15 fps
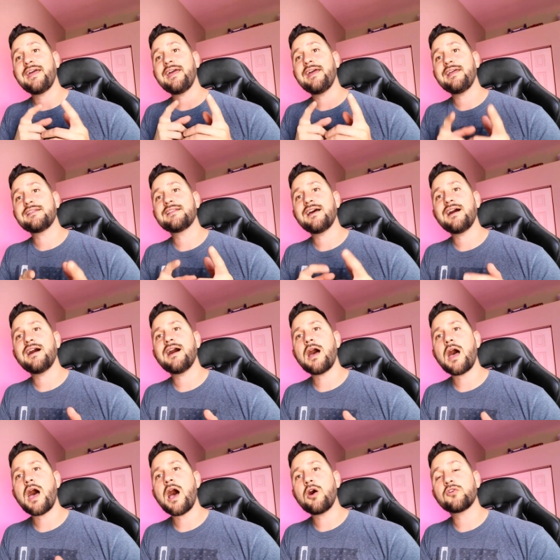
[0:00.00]
And uh,
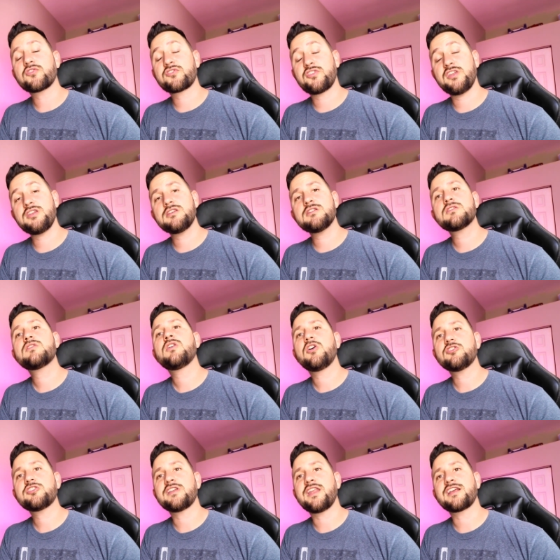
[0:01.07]
I'll see you
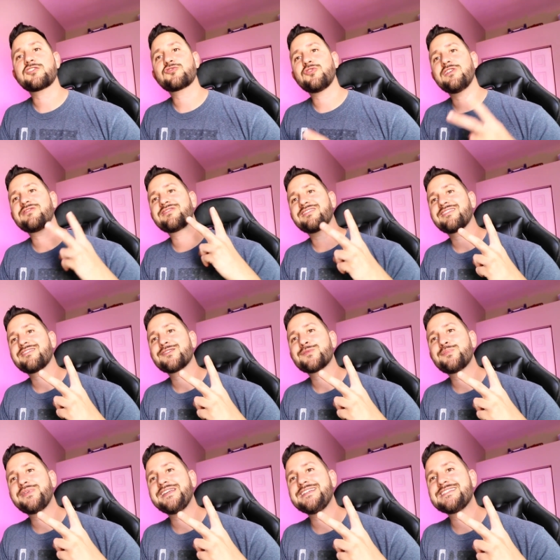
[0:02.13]
on the next one.
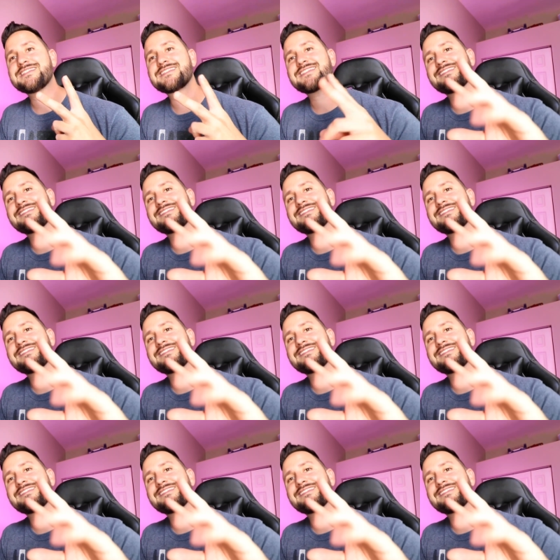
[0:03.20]
Peace.